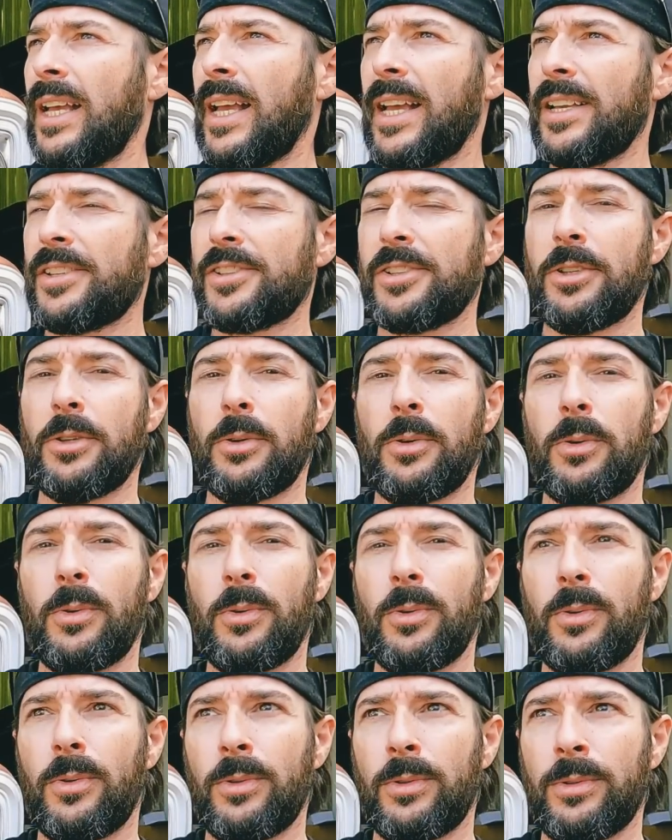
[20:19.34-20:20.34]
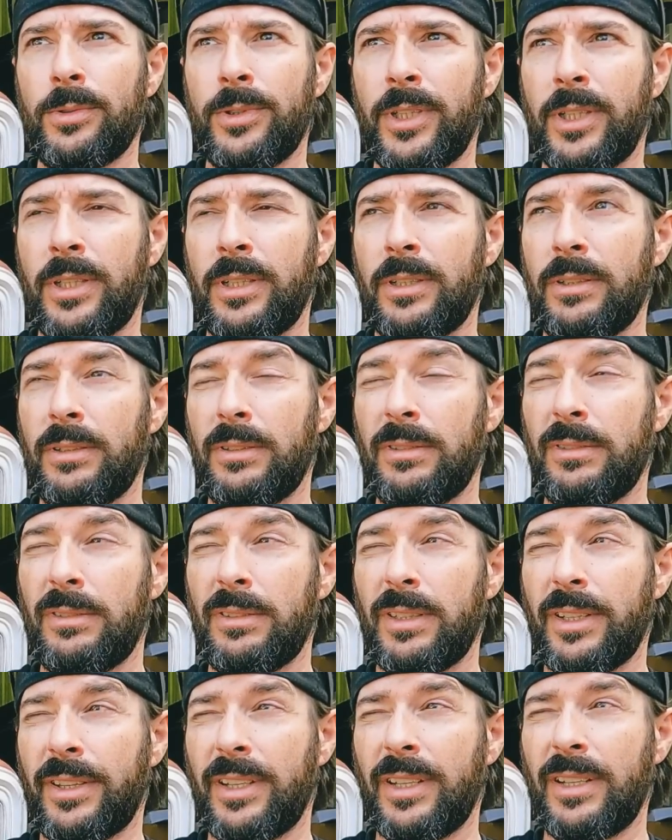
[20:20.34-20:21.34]
Has an old,
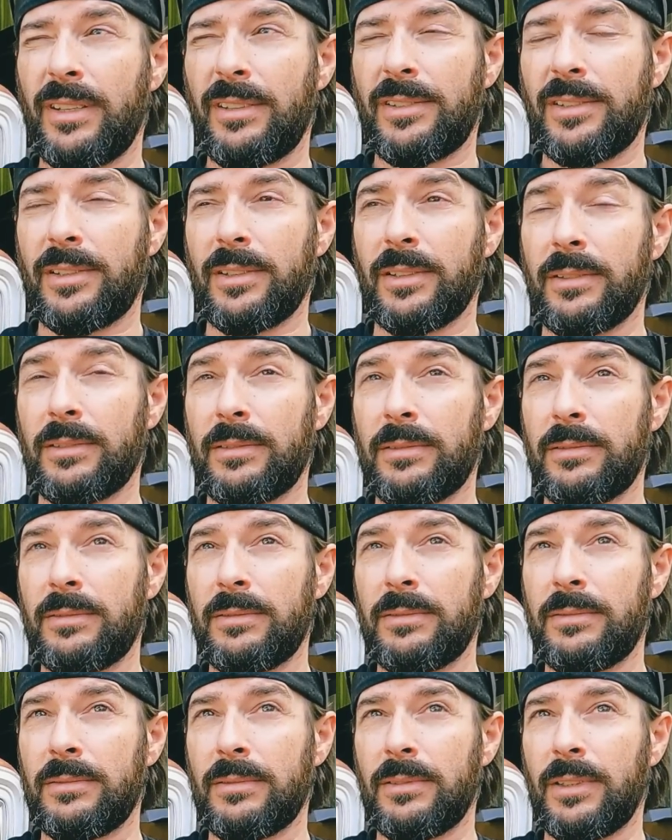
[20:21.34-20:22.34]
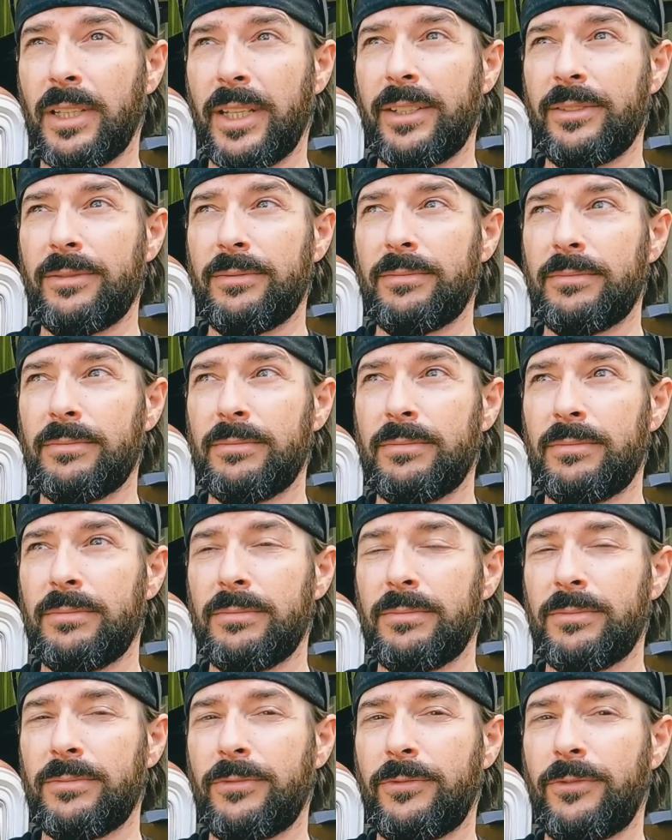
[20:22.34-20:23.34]
I think it's a late
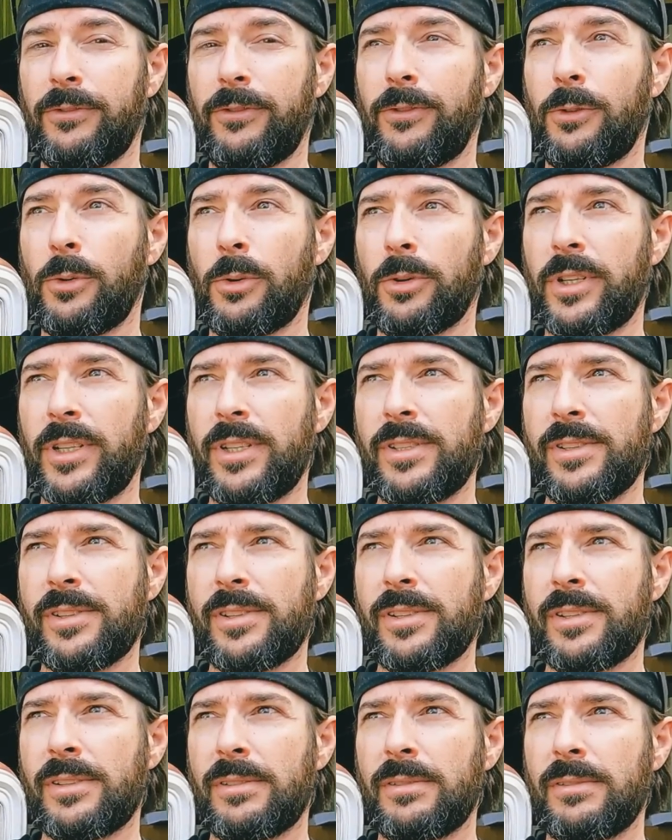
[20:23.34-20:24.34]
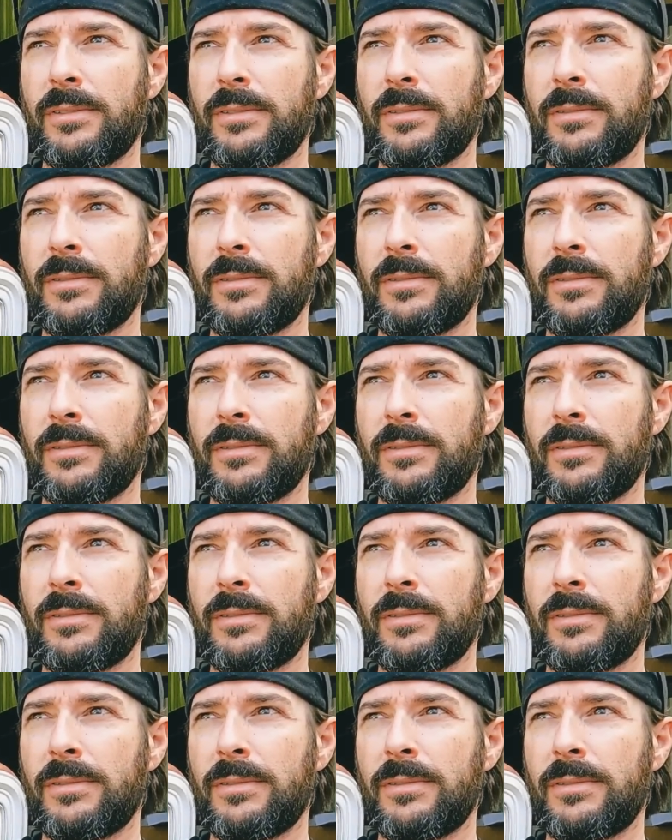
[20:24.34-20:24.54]
40s,